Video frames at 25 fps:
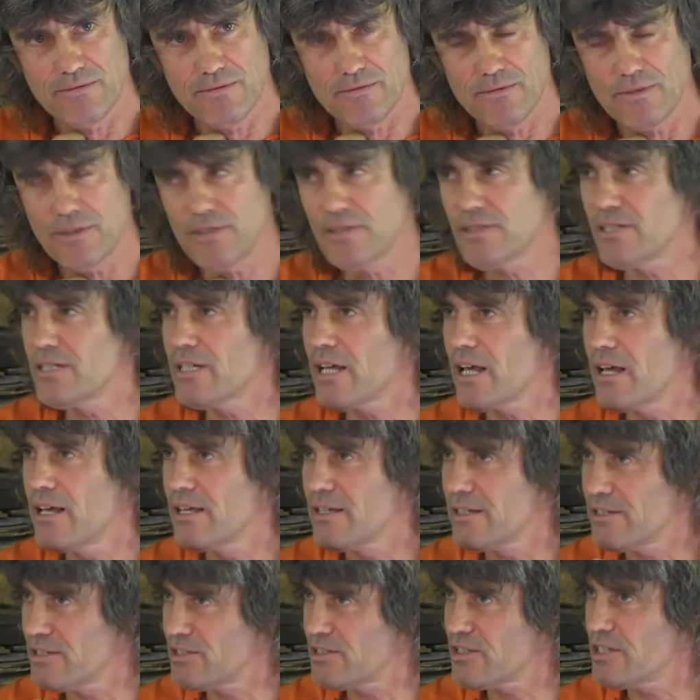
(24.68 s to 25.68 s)
This is,
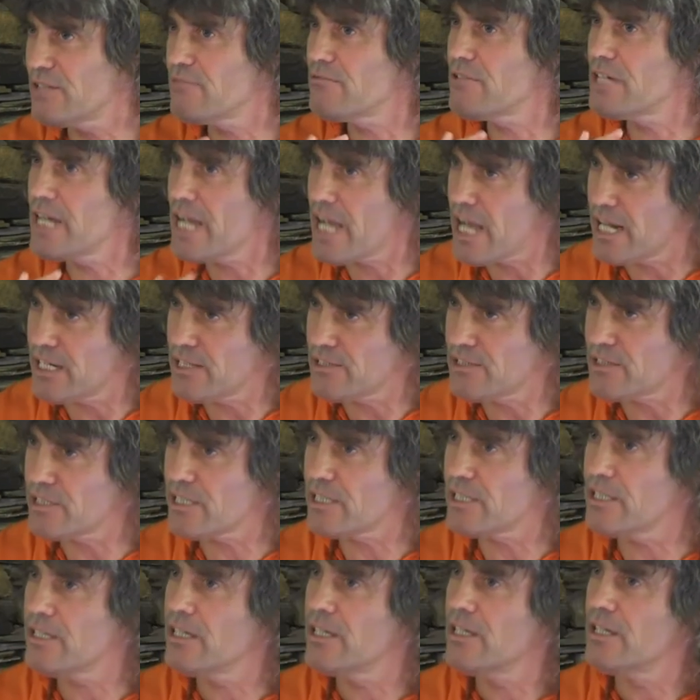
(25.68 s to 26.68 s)
you see,
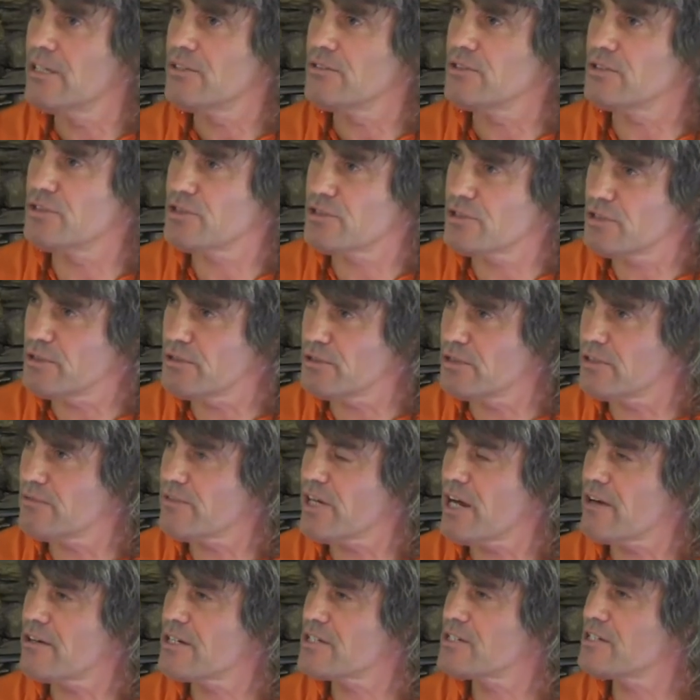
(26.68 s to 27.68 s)
reality, the truth of
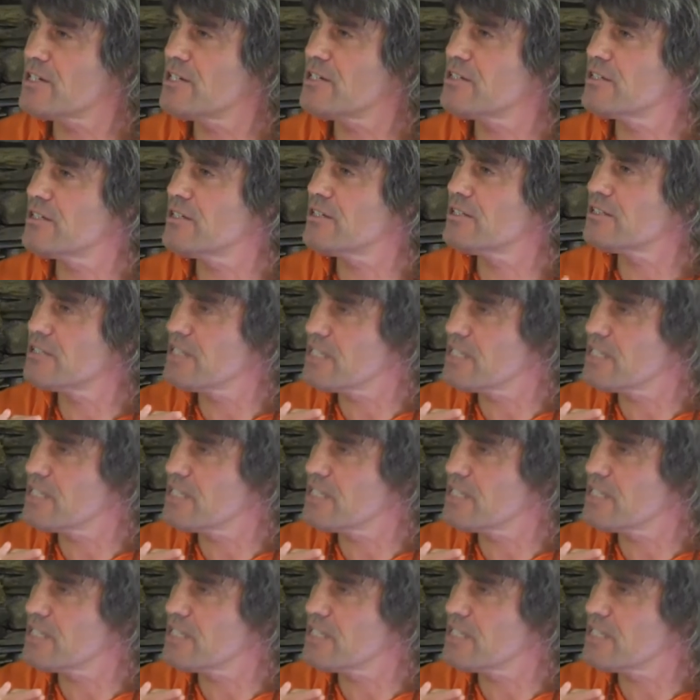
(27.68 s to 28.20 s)
our existence